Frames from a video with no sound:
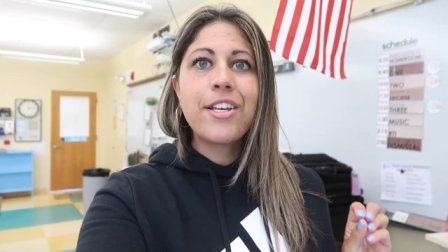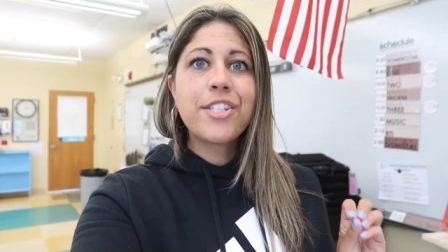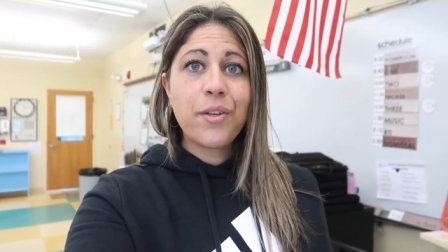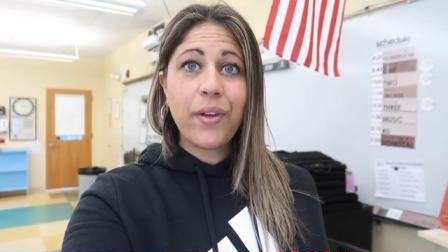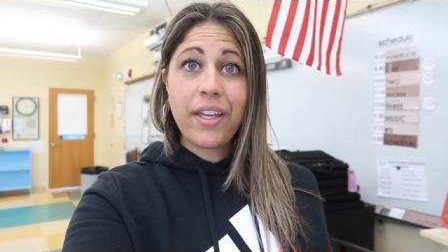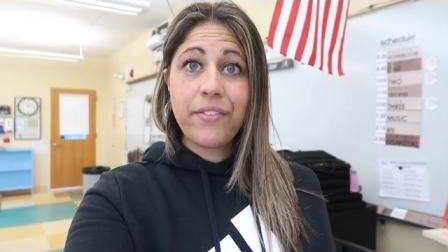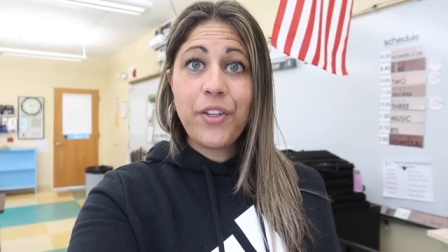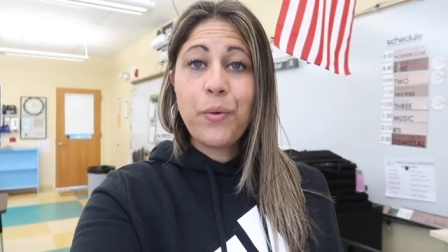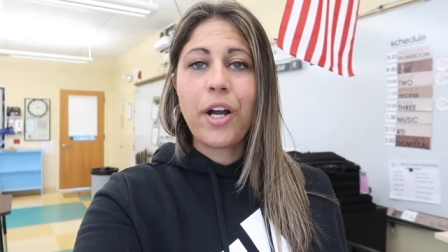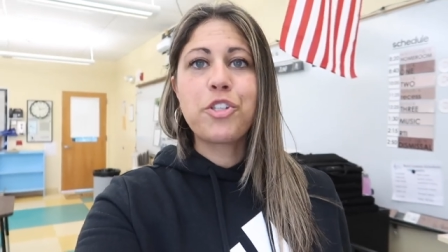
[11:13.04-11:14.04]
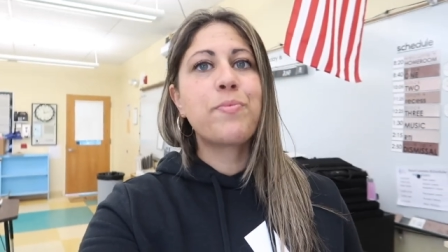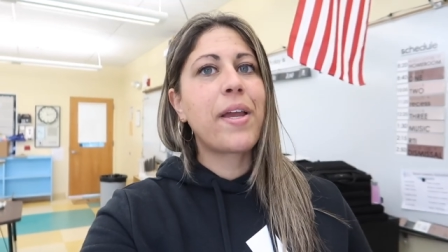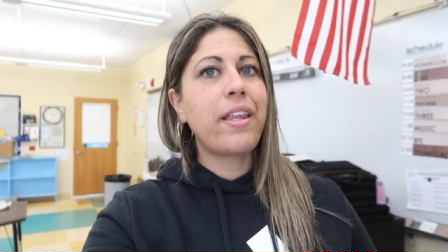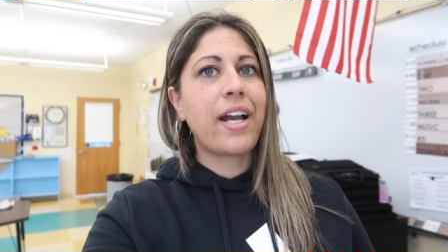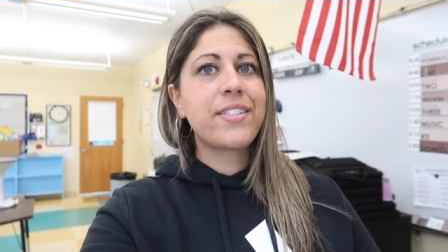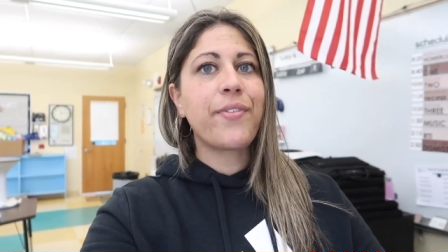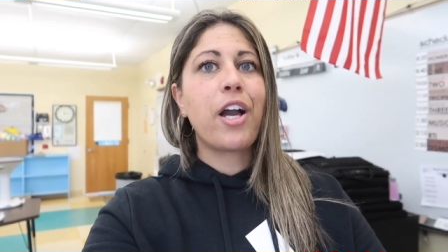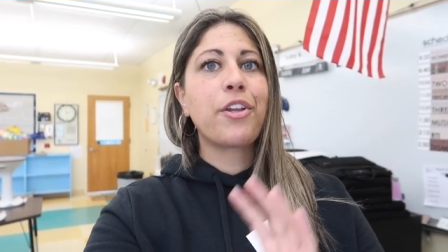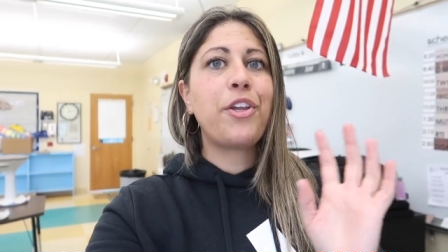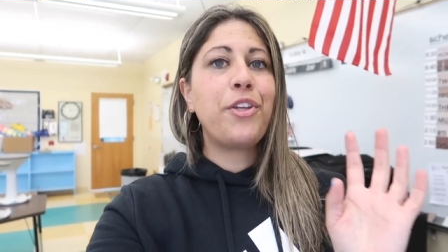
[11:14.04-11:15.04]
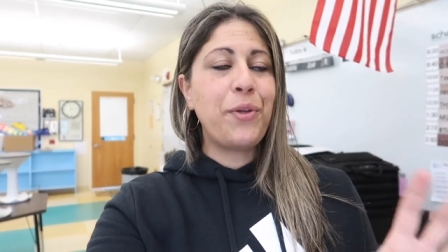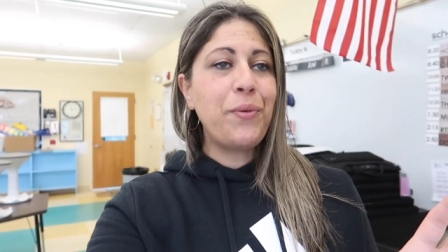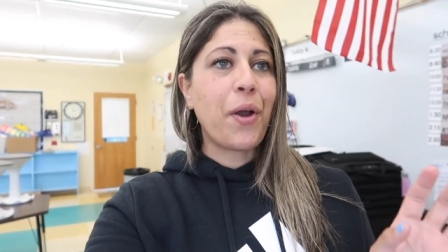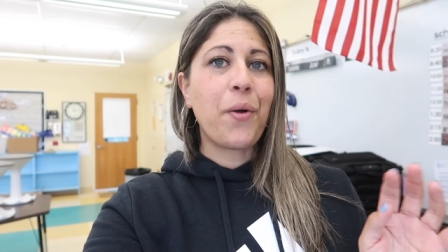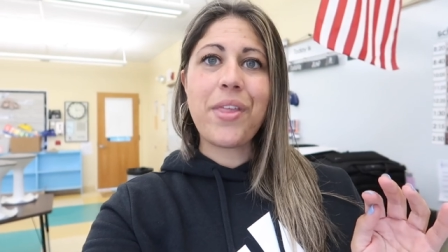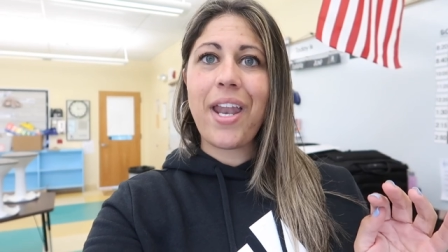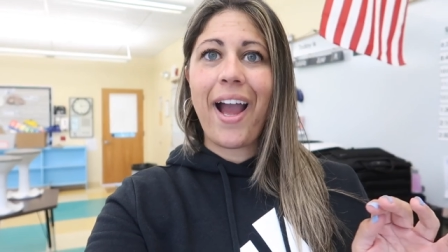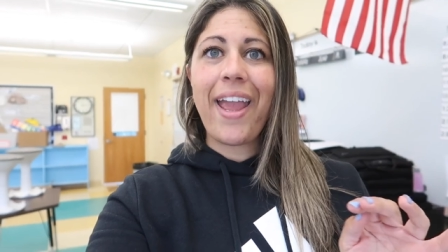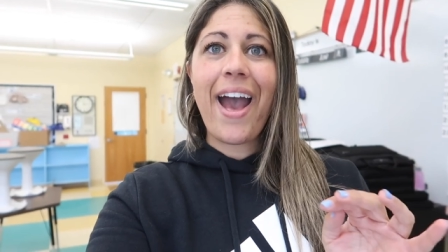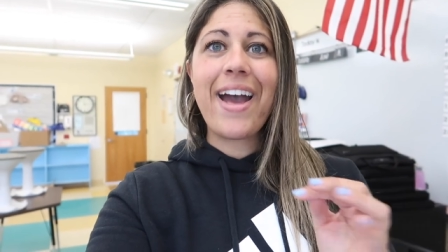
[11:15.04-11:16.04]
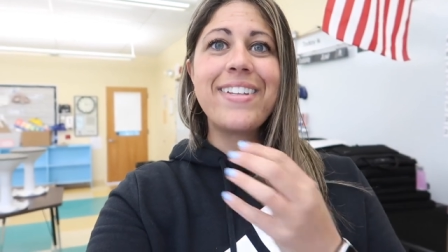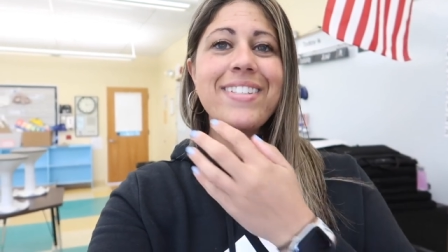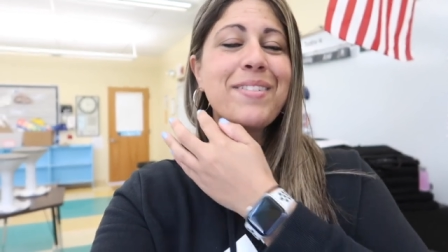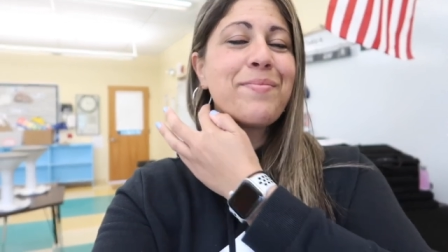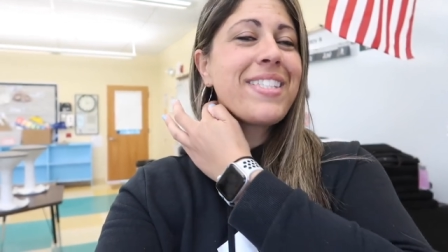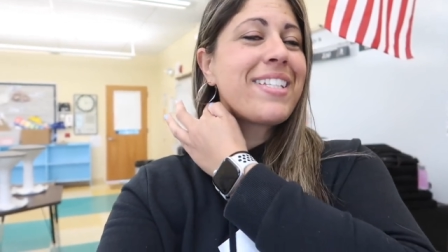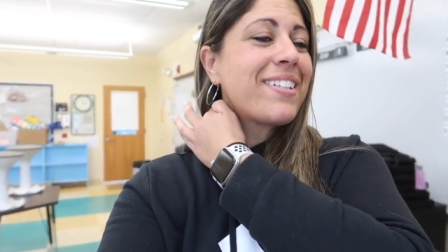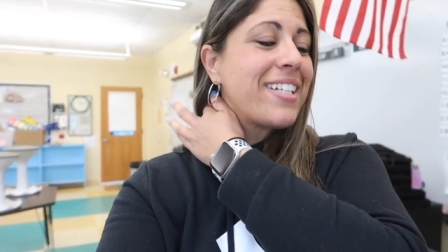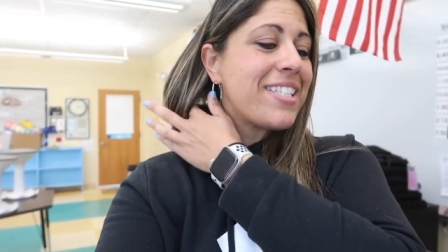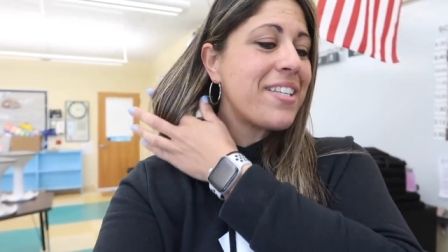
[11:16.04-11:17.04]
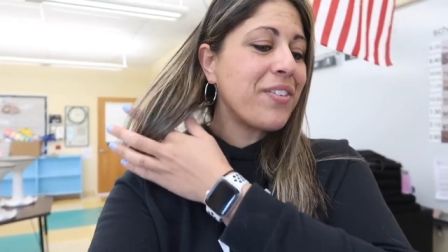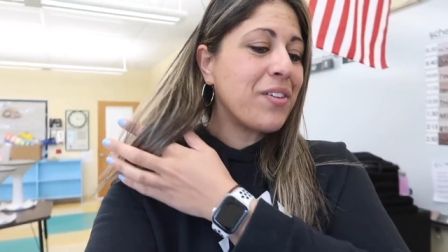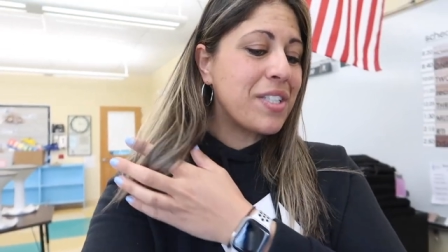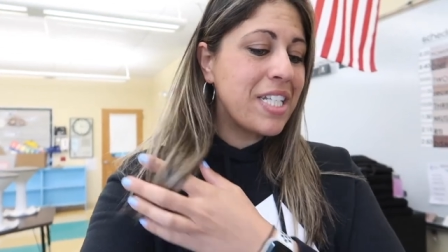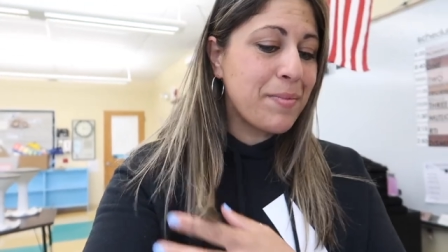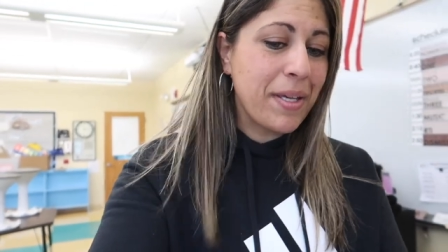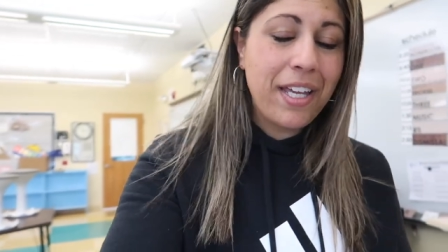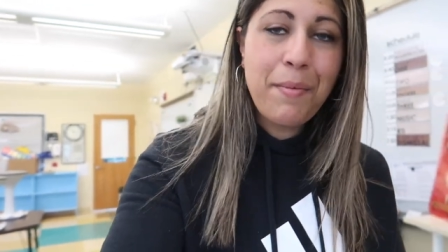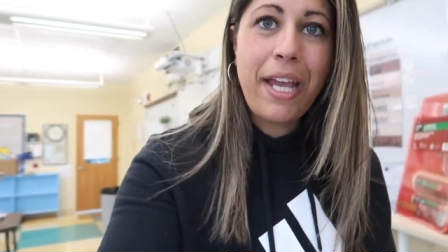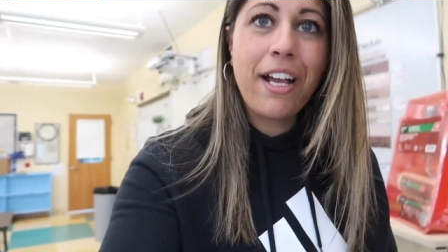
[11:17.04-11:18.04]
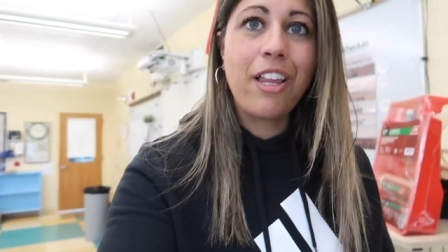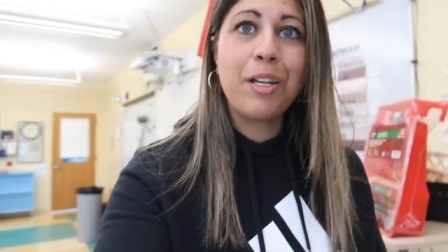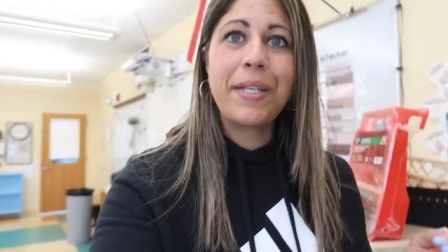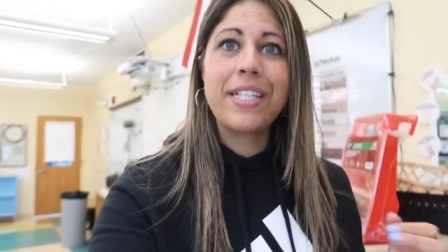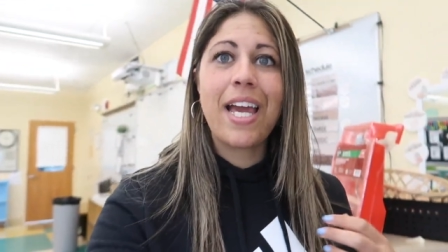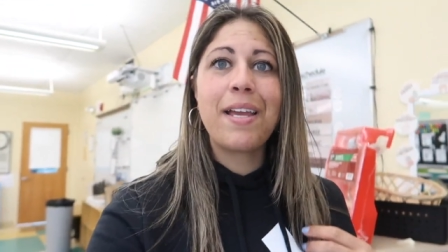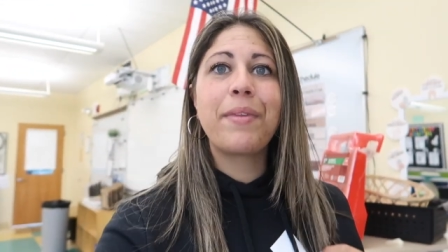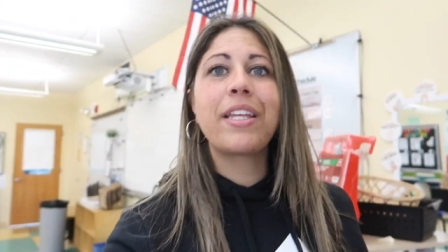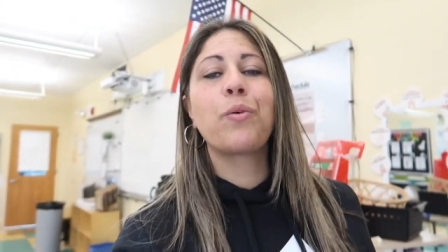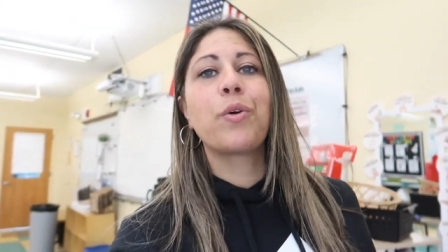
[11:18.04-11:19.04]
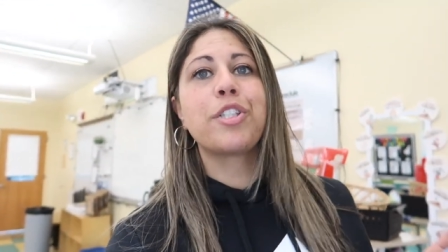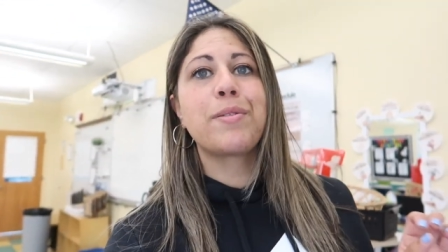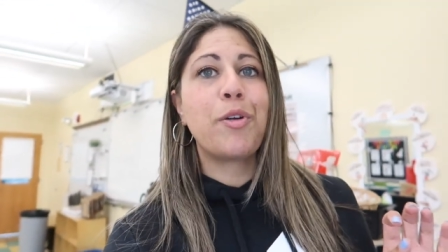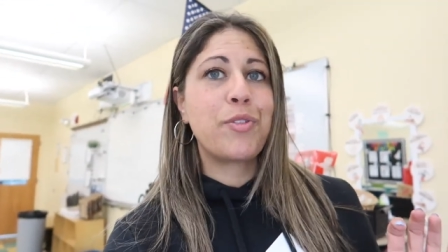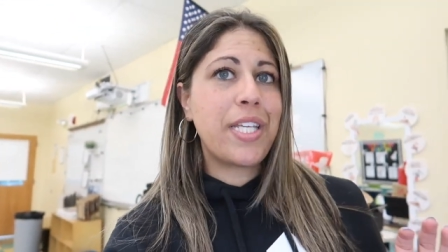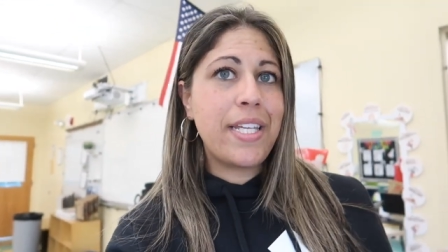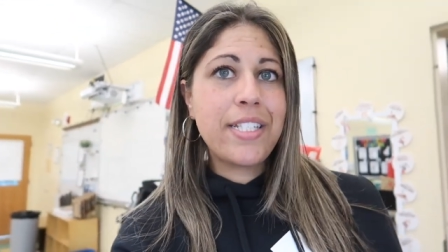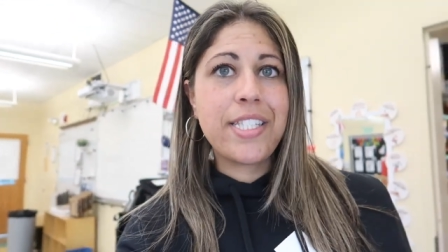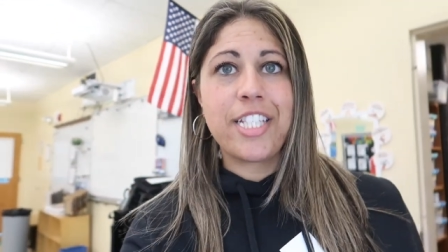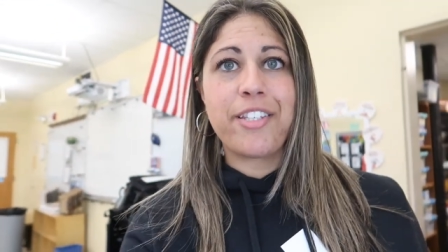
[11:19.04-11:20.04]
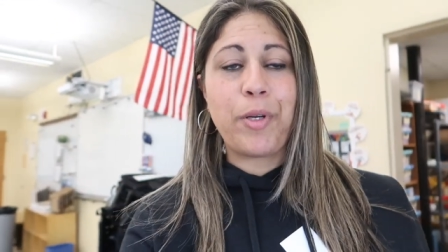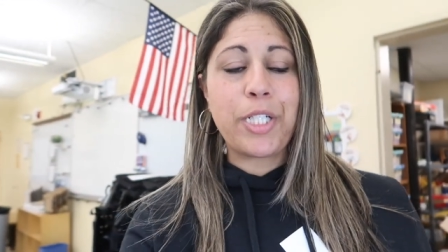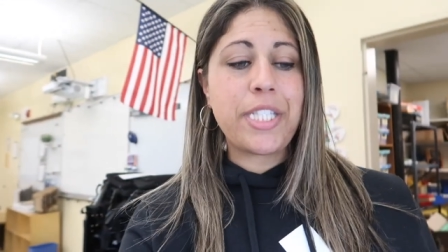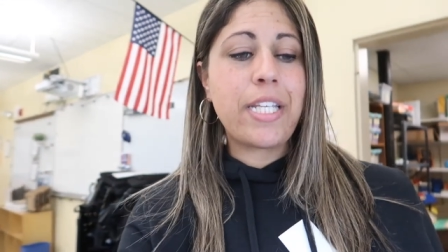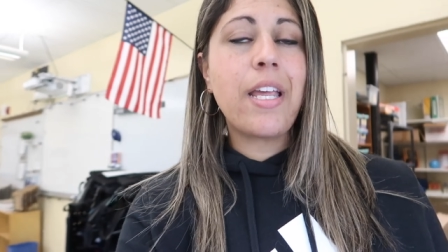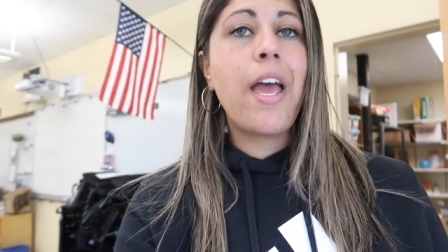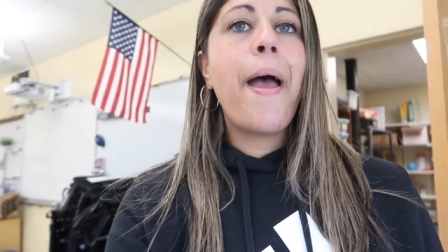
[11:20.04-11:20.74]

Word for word: So if you watched my last vlog, you know that I had some serious difficulties picking a paint color because I am like the world's most indecisive person.